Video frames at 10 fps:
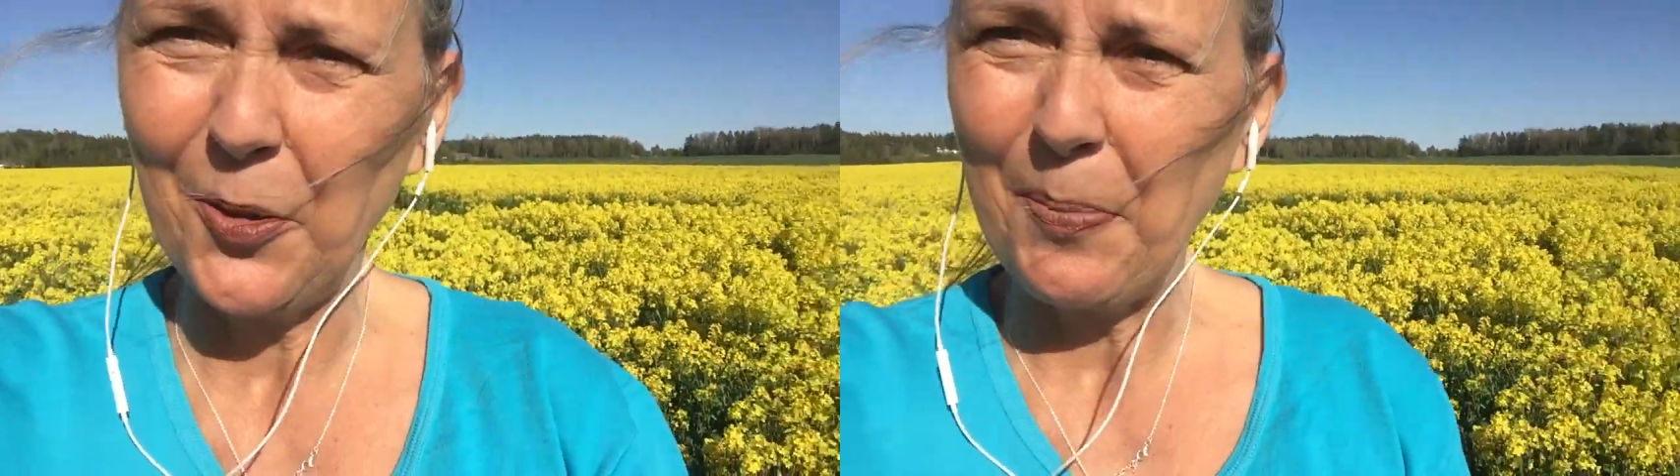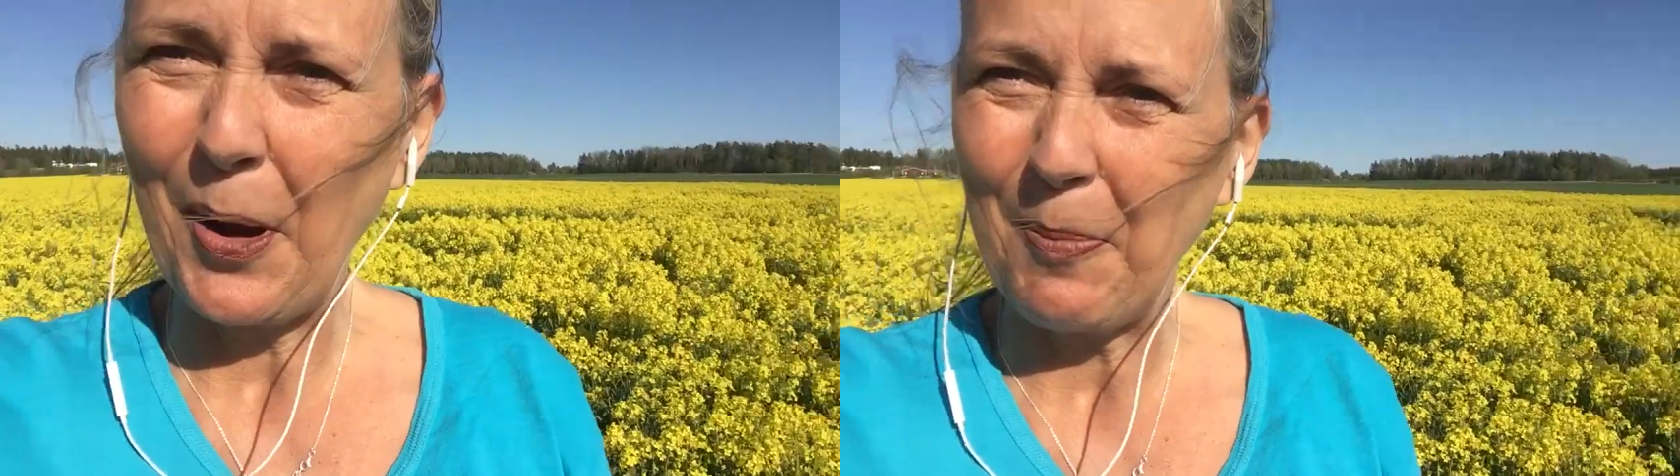
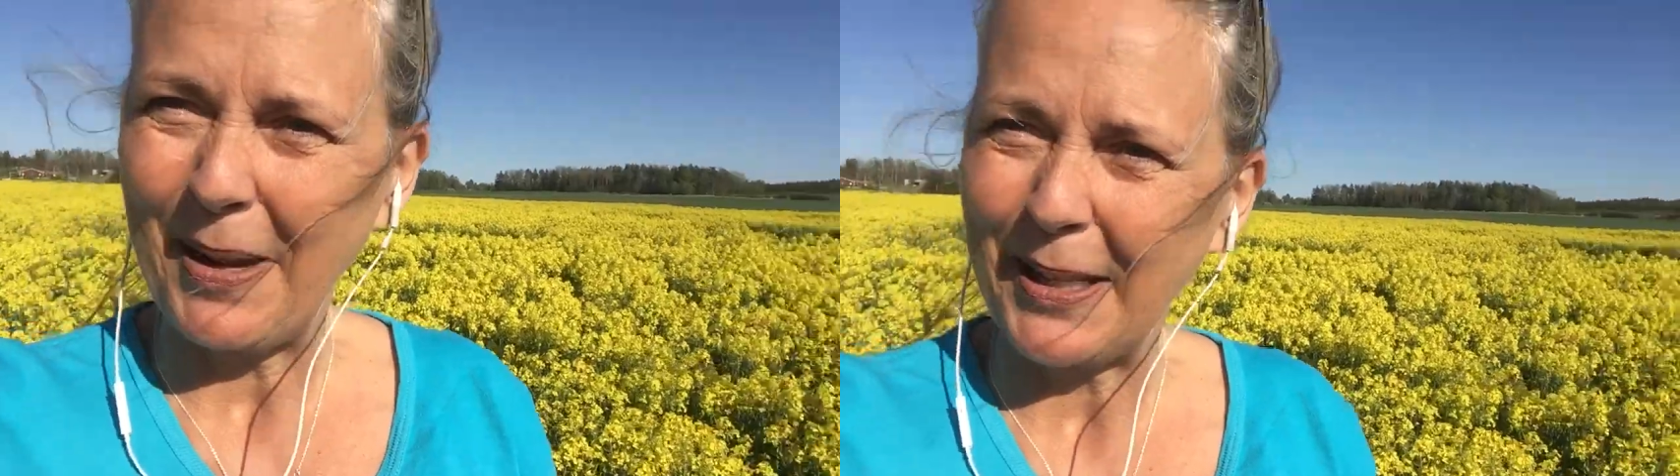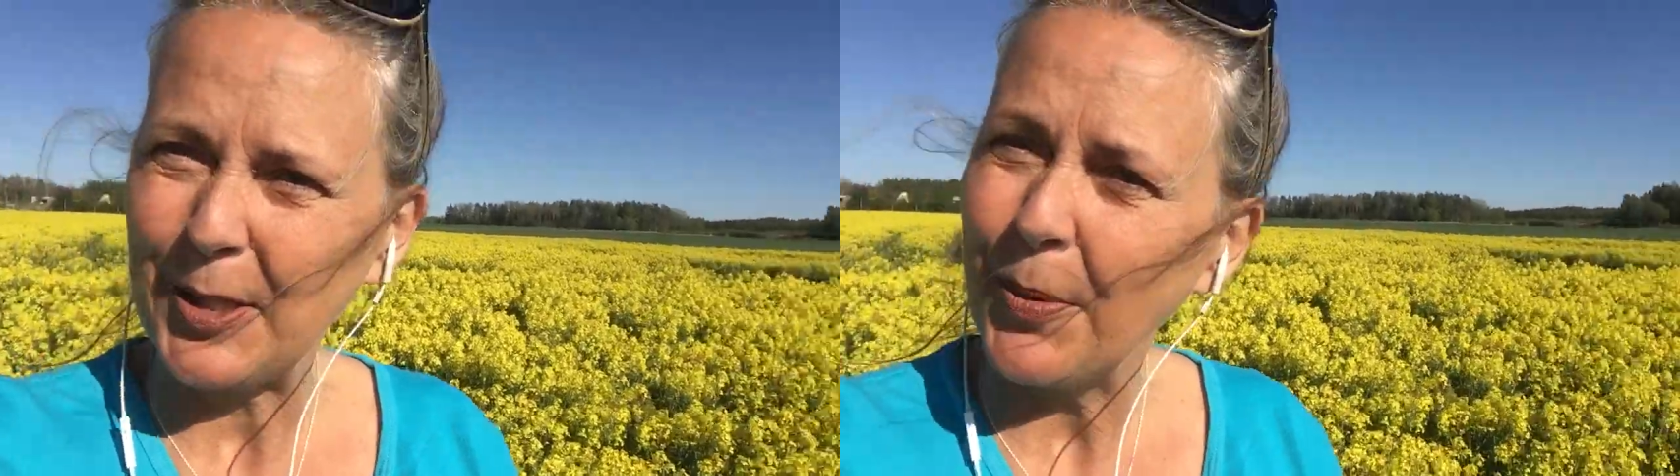about my
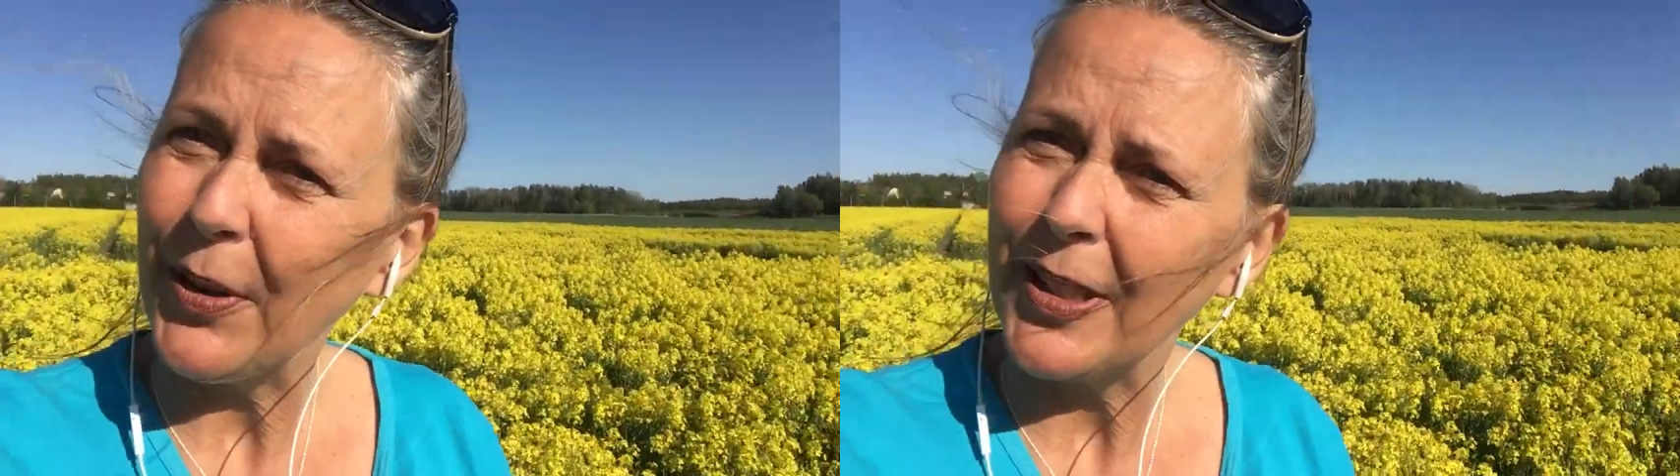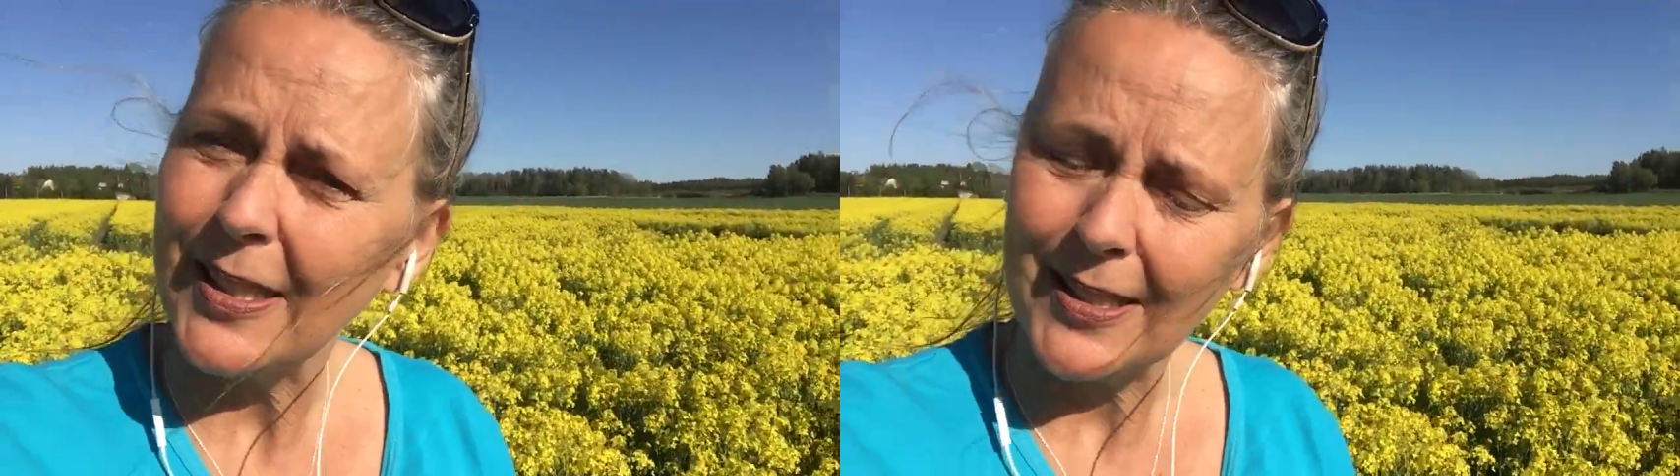
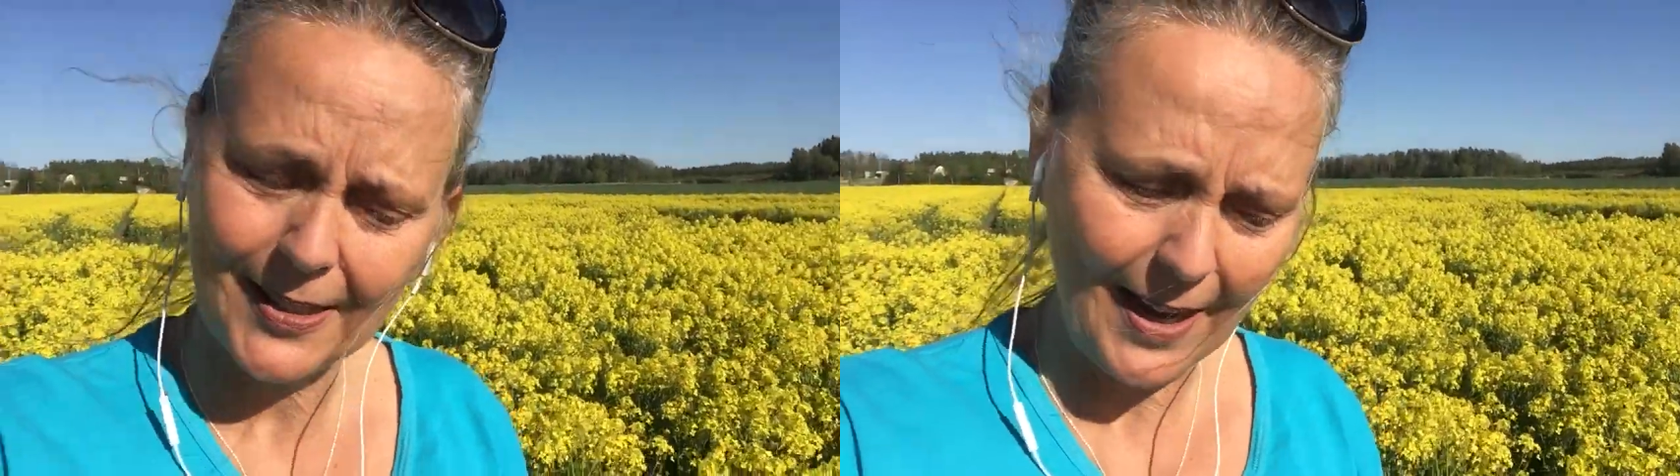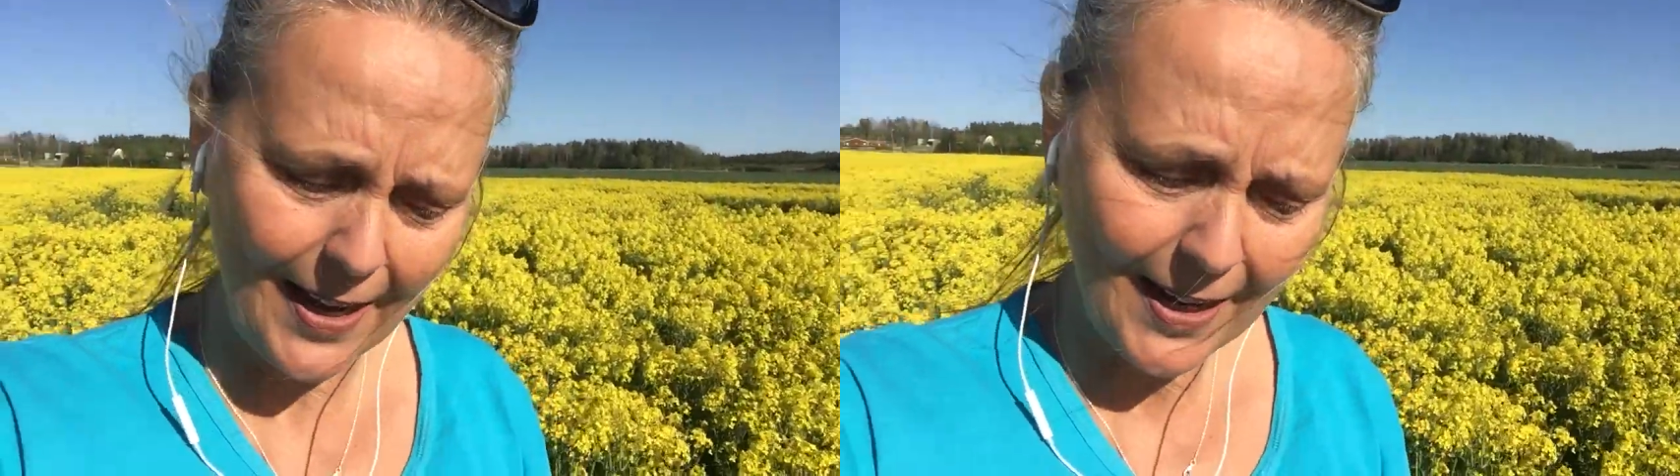experience
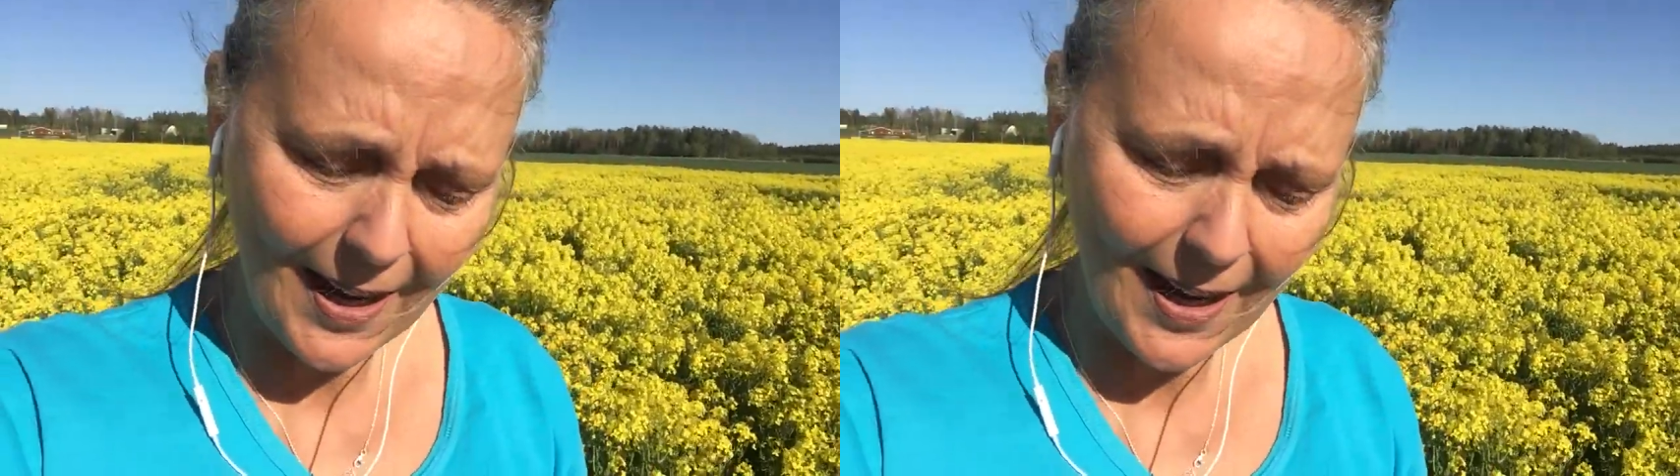today.